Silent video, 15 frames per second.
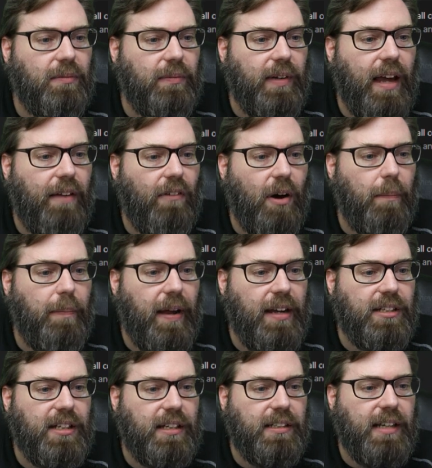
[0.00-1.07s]
We have our
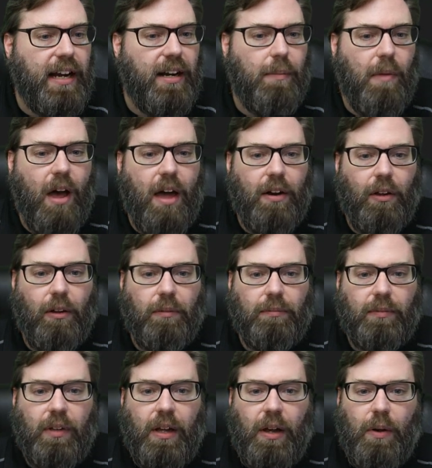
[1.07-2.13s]
basic data model
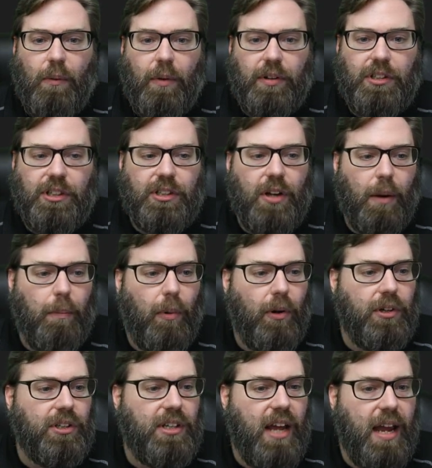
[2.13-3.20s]
with just our
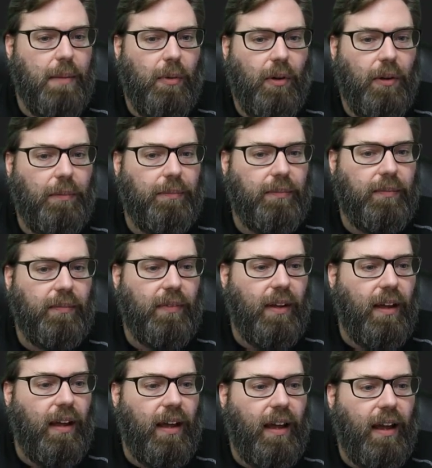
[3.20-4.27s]
books table.
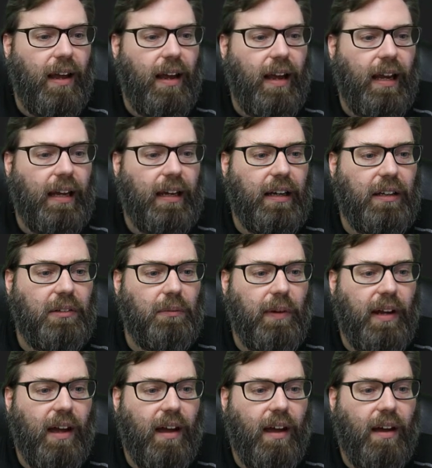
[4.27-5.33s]
And
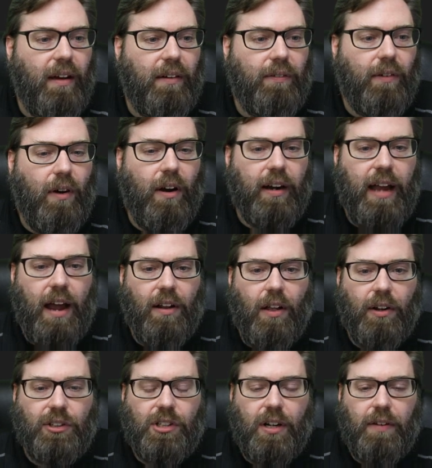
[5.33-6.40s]
we have our
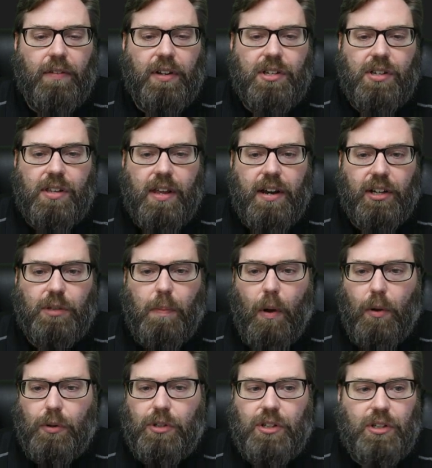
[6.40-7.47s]
catalog service that
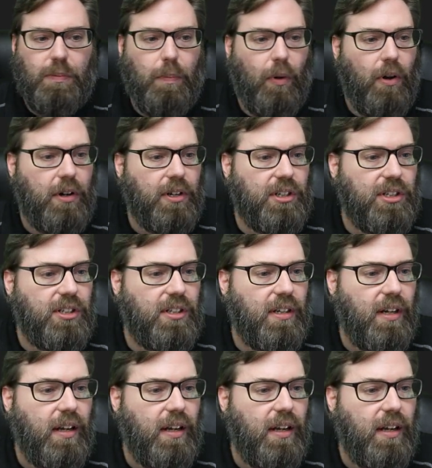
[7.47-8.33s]
exposes books.